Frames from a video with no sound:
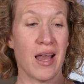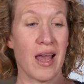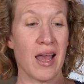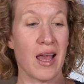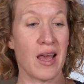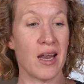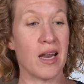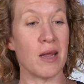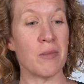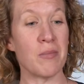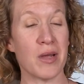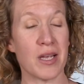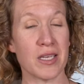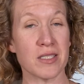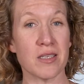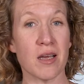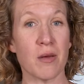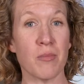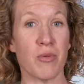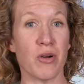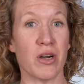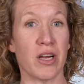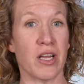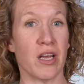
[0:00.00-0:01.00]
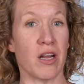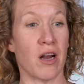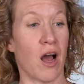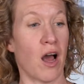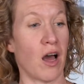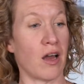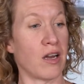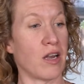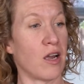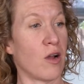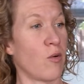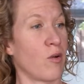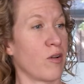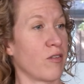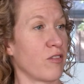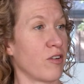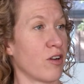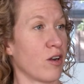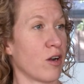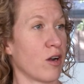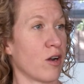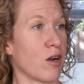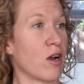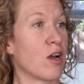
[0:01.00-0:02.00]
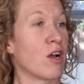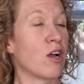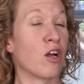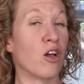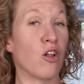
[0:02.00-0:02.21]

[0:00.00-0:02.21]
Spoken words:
and it picks up pretty good audio if you're